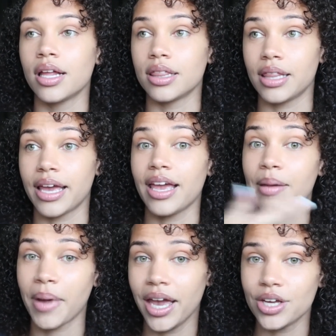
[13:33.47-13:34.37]
They hit
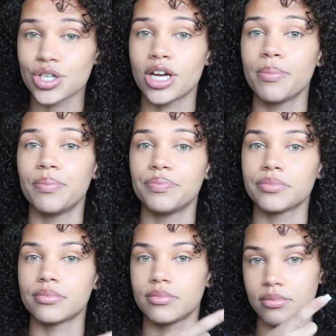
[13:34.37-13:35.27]
my agent up.
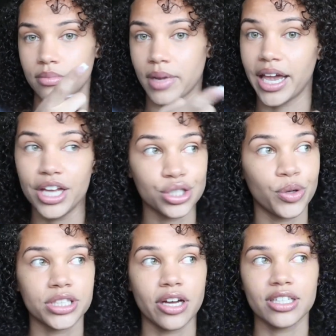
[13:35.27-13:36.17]
My agent
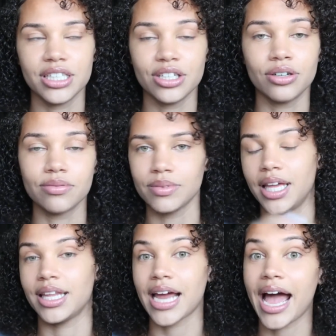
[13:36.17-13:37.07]
worked out a deal,
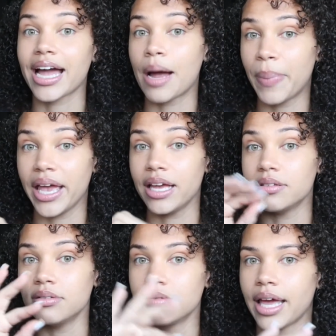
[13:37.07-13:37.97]
and I got
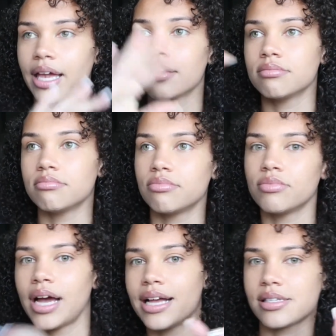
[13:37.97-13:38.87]
paid like
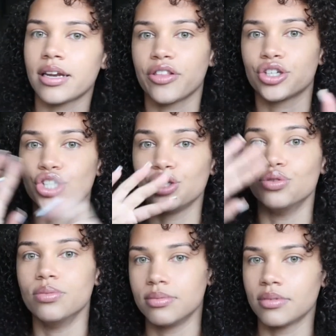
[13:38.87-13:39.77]
as another
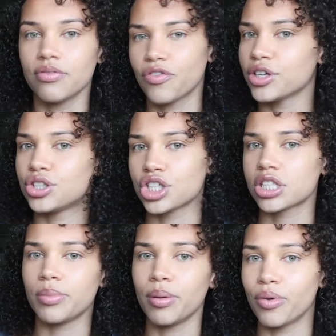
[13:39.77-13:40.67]
shoot for just
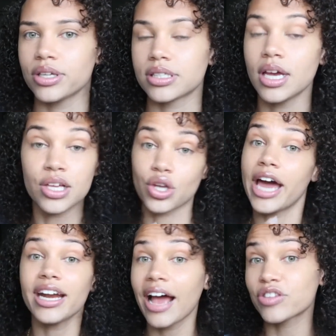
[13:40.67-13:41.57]
the billboards. So I
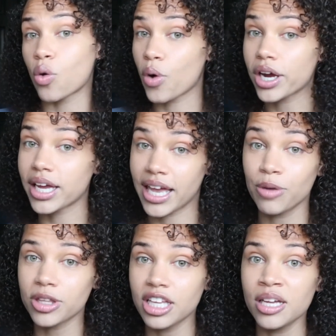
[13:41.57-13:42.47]
didn't have to work again
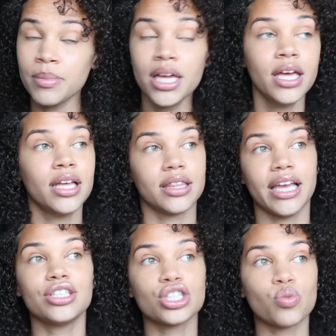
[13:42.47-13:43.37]
with them.
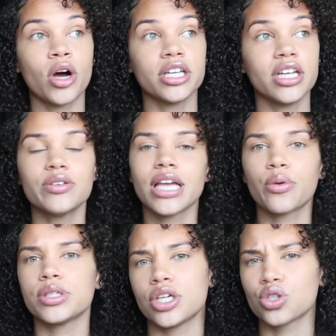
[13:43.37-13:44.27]
They just wanted, it was like a
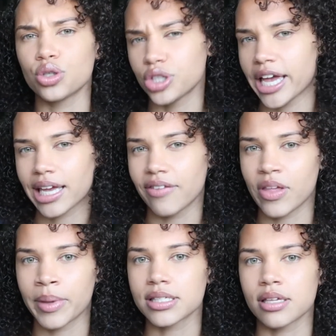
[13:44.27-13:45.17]
residual check, if
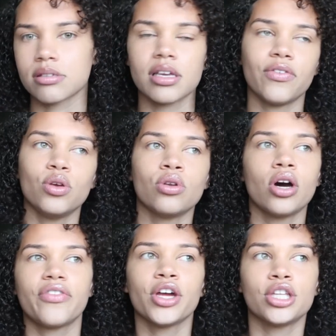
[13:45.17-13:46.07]
that makes sense. If you know,
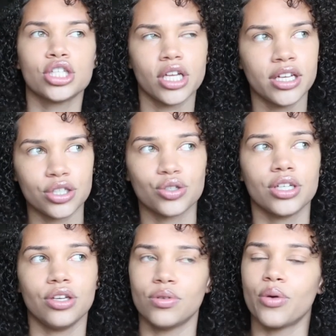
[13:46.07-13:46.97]
if you're in the industry,
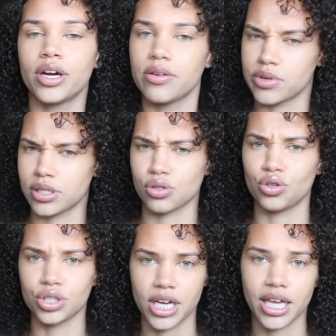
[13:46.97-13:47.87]
you know what a
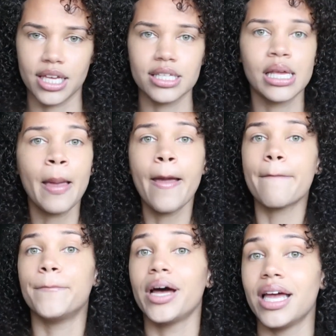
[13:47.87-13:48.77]
residual check is.
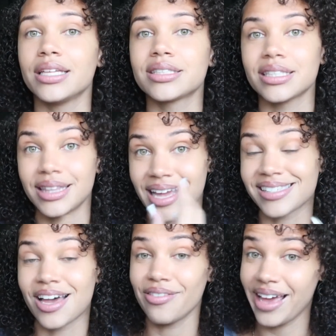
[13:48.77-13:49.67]
But
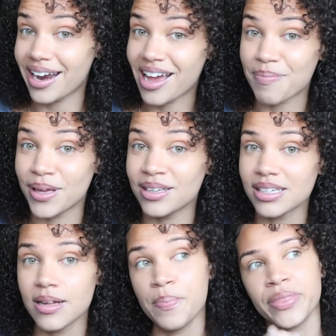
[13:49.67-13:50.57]
that's how that
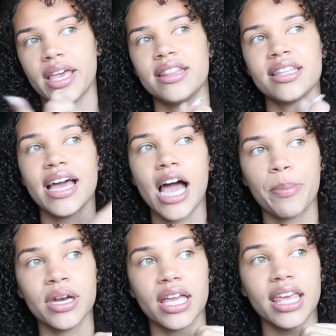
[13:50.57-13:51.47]
happened. And then that
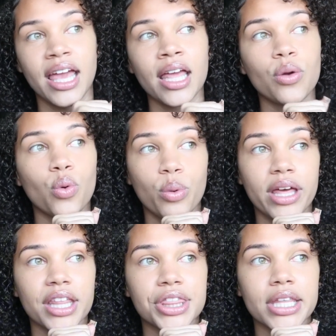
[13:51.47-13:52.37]
happened again
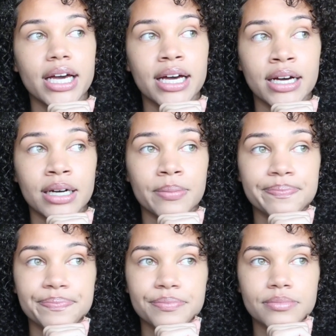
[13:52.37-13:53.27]
with
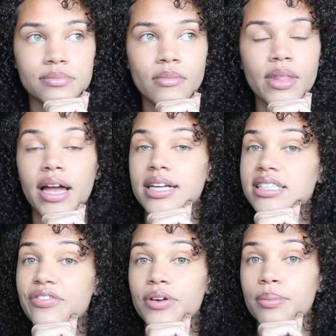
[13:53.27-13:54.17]
a
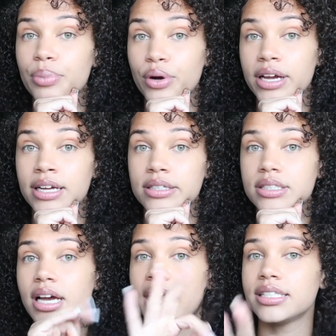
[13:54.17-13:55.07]
different
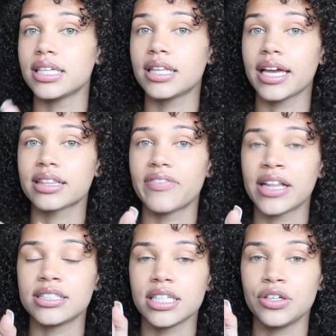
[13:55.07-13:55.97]
brand. I did like the
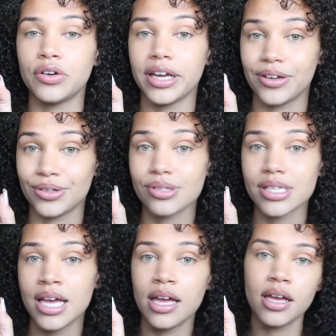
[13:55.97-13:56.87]
Valentino nails
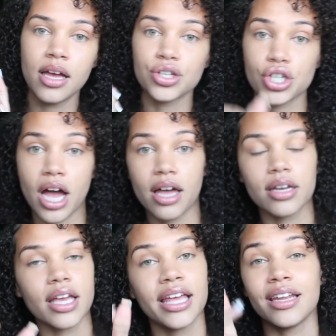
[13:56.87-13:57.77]
shot,
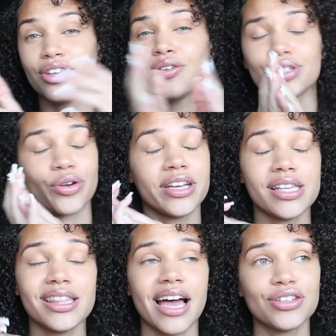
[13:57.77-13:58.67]
and you know what's
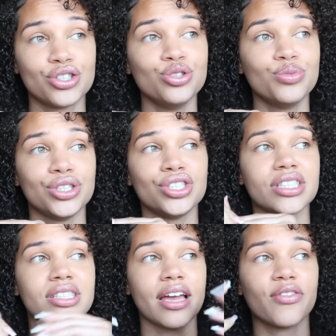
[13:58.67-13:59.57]
crazy? That shoot was
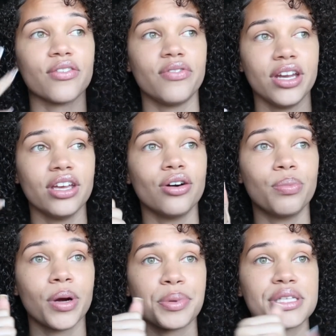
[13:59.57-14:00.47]
just like for video
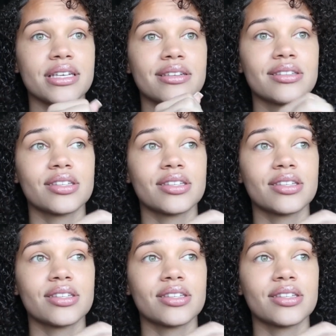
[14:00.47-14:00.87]
purposes.